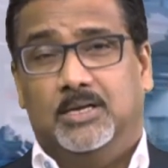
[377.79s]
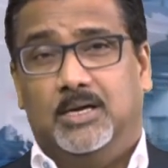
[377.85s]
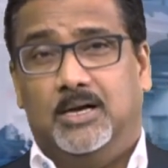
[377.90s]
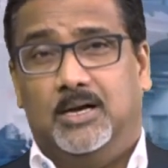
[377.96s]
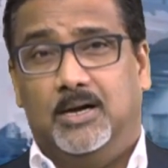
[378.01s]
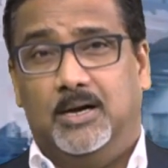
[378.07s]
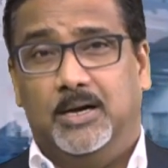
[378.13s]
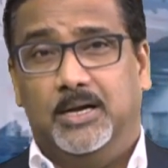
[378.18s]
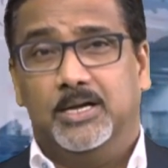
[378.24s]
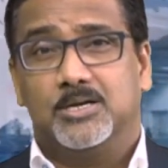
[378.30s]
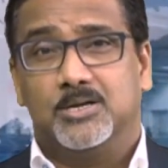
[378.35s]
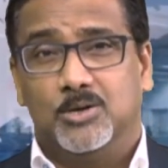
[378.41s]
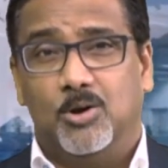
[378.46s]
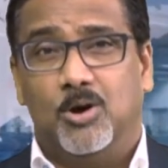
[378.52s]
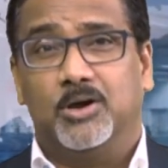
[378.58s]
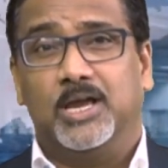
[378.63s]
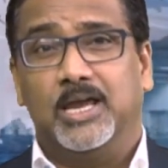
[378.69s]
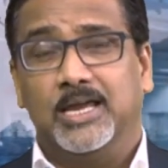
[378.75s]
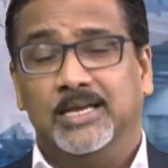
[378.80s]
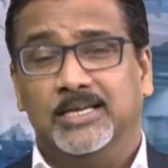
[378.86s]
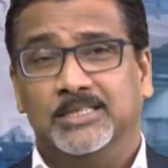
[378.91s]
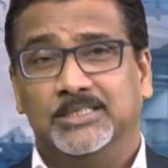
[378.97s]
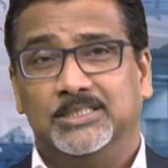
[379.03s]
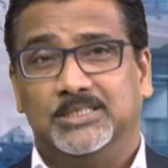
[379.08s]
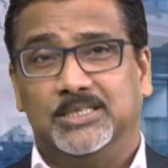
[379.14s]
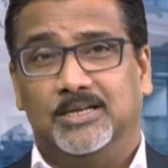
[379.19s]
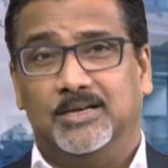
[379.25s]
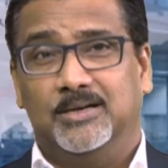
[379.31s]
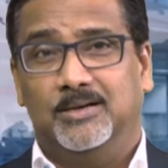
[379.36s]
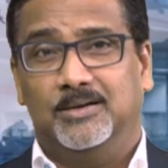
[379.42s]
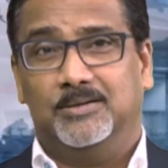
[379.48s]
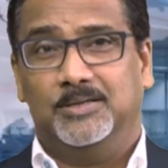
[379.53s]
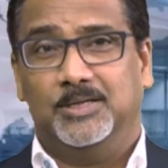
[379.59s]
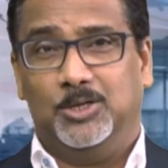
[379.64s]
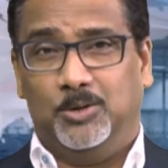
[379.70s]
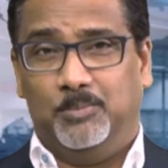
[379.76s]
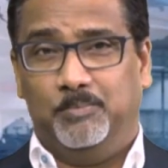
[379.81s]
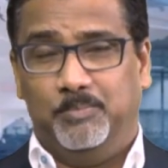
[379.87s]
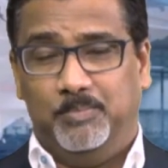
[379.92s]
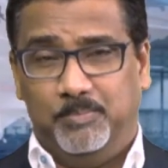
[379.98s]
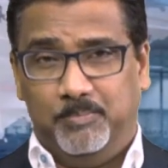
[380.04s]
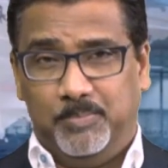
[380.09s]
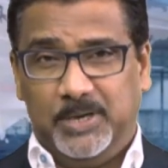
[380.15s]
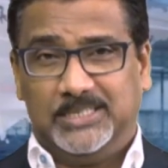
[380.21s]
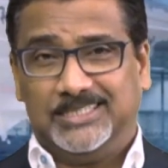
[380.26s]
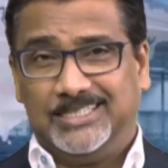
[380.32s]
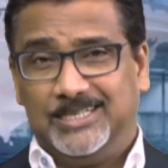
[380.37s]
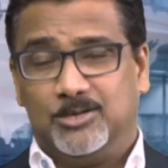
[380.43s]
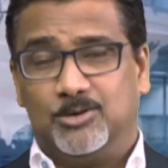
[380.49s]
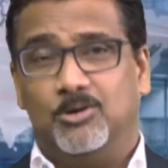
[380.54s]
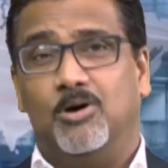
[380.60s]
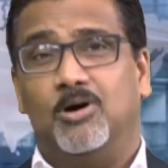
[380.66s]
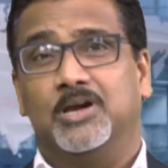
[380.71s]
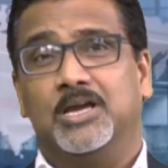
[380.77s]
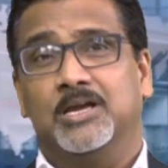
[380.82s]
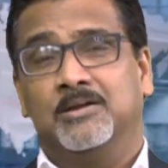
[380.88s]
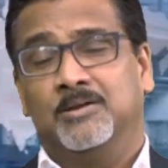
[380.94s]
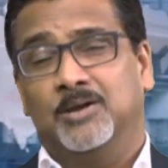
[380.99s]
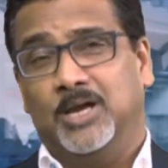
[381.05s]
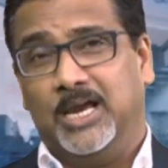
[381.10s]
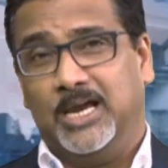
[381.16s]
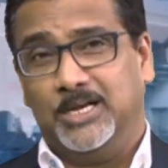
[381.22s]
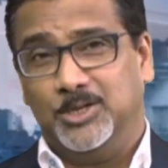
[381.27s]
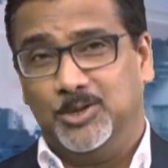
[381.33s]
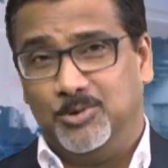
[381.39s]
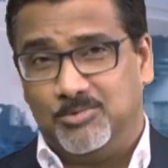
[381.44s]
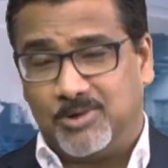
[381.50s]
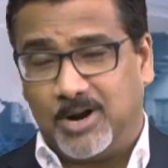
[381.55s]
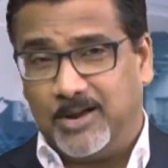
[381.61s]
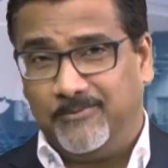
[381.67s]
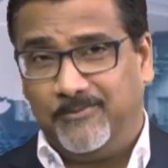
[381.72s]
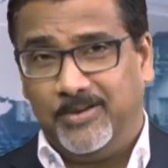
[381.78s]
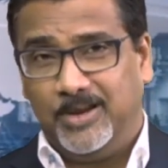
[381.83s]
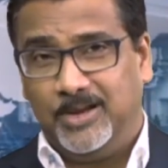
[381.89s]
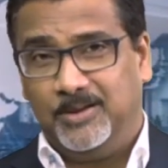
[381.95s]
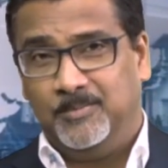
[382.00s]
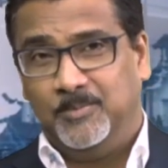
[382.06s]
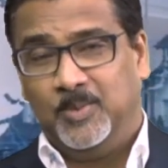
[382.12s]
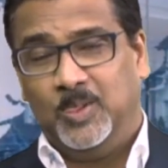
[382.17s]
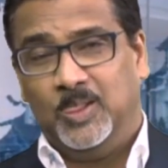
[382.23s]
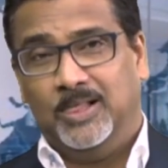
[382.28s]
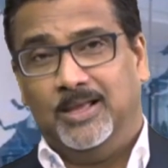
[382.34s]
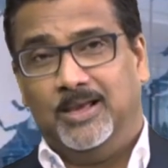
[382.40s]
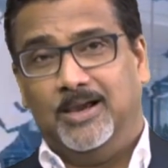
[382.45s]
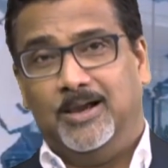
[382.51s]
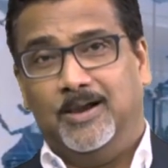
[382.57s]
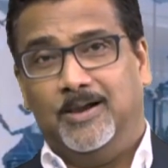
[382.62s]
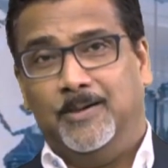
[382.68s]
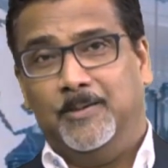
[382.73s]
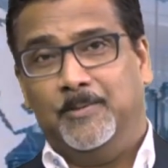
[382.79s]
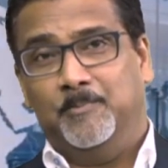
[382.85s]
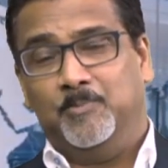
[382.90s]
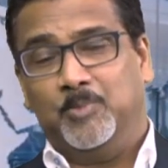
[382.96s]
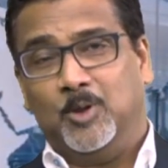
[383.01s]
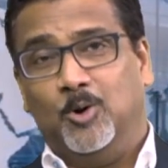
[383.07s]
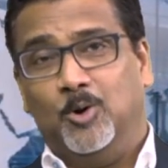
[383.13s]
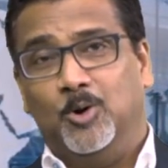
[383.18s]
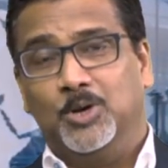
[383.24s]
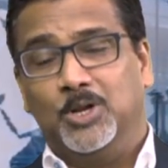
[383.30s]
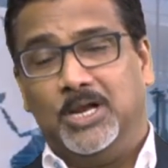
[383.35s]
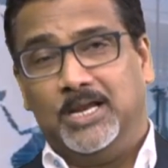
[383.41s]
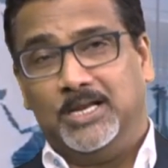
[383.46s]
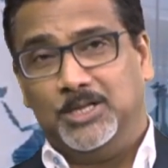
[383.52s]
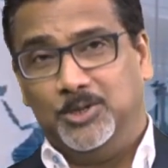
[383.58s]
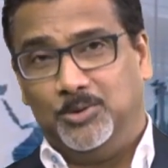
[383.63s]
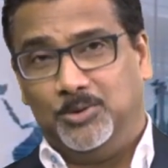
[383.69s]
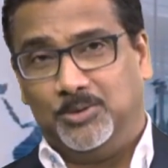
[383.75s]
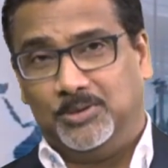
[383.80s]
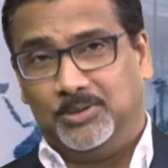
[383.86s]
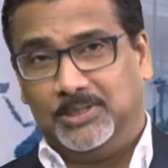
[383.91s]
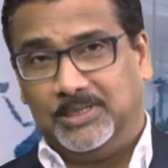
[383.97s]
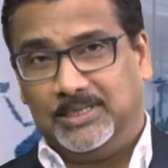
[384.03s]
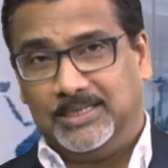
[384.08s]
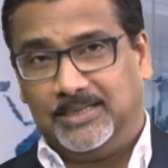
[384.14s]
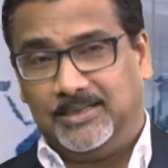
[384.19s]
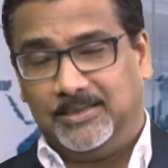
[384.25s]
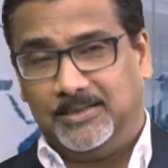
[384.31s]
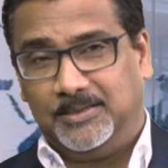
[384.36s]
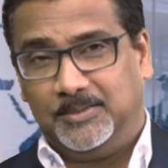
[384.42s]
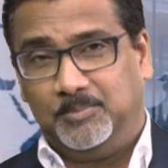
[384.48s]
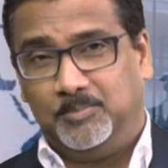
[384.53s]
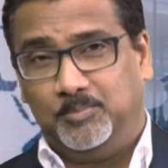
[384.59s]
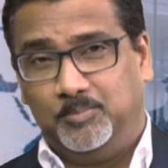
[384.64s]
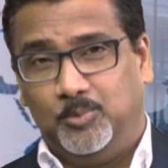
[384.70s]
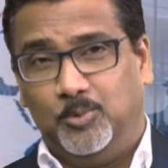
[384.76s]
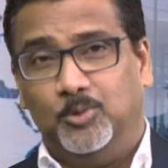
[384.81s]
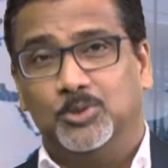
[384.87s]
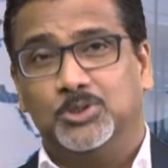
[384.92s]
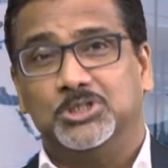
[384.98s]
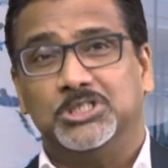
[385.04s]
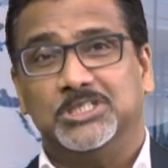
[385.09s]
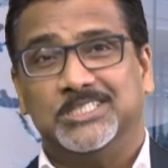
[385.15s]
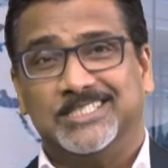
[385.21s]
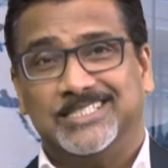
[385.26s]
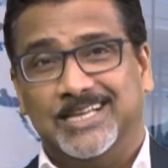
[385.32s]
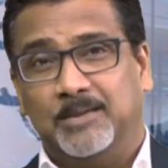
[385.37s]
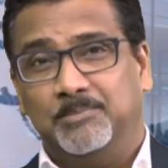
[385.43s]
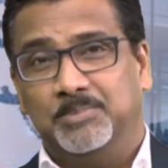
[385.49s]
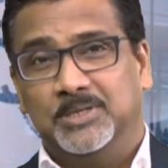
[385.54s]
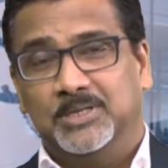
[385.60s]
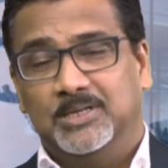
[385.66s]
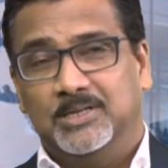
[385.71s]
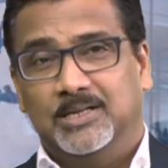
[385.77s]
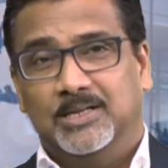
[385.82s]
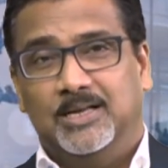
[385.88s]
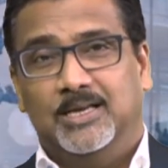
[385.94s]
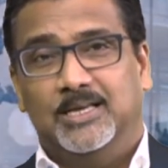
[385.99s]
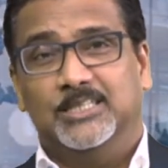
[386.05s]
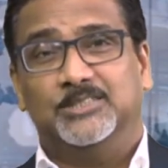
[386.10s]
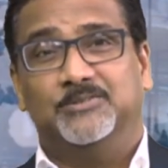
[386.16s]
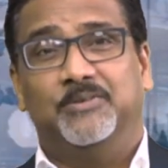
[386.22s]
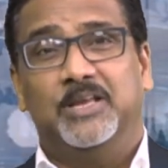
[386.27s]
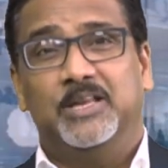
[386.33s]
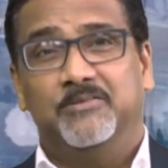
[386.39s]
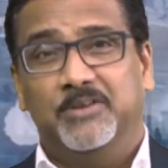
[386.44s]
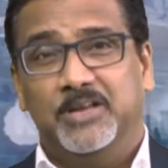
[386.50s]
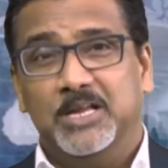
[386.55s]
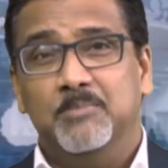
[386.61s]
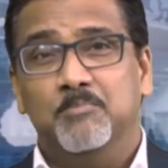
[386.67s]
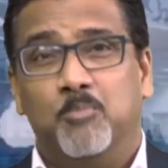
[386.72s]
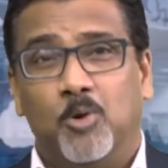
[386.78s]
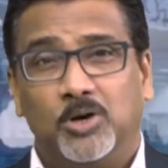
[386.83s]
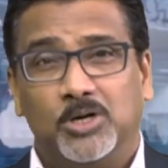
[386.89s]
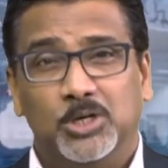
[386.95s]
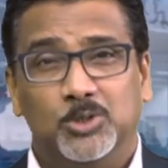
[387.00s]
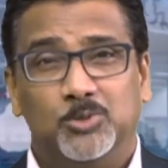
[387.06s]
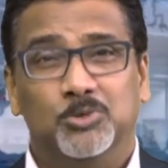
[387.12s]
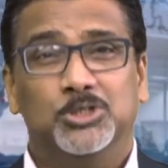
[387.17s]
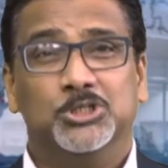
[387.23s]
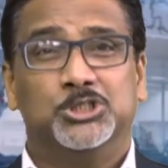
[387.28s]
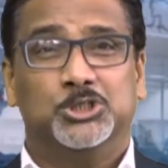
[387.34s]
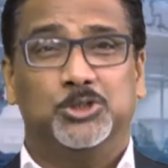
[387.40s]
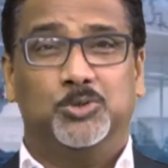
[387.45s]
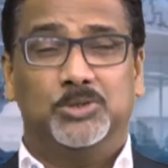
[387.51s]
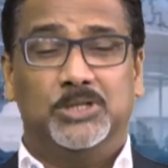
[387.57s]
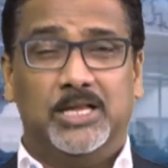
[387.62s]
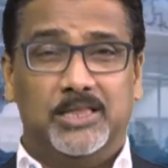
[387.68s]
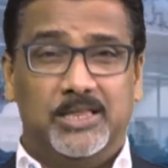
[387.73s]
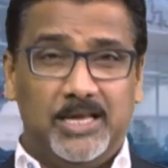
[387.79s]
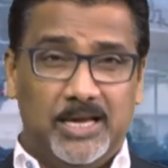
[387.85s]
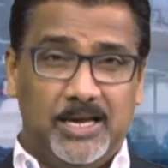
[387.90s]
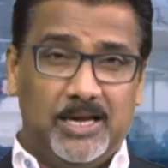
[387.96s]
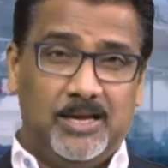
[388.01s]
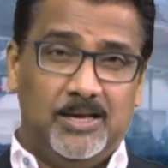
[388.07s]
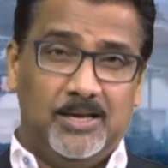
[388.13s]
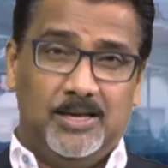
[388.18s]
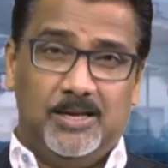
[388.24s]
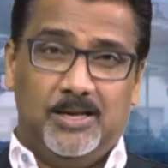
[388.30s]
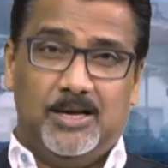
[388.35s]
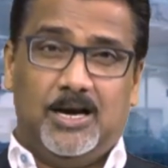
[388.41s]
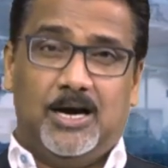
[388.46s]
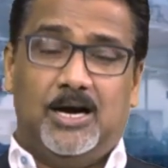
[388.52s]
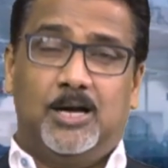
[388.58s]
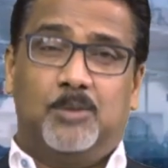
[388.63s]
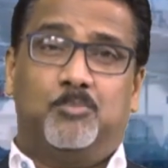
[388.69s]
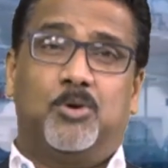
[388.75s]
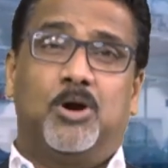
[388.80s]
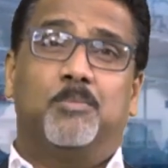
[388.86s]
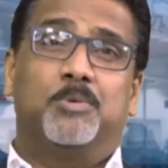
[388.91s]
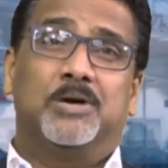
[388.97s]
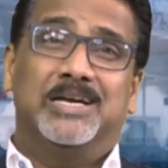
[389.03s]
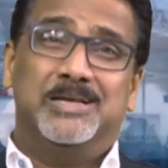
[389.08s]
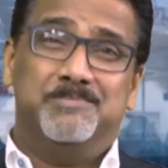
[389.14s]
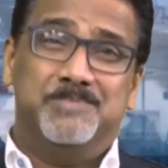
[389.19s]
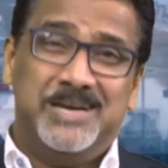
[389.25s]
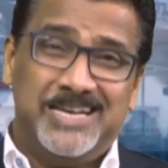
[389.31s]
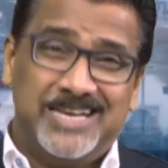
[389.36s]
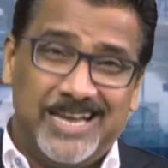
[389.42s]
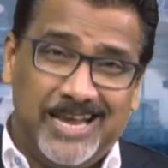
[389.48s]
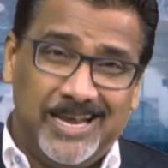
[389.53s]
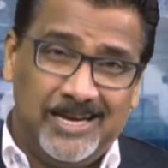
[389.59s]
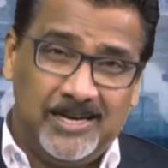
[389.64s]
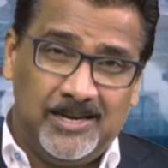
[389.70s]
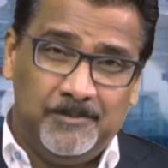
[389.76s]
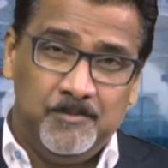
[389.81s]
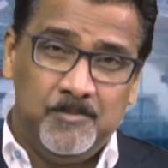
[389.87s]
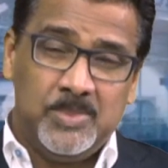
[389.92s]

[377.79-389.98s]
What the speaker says: Interlocking is bricks interlocking at your driveway or at your porch step is very, very important to ensure that they are properly maintained.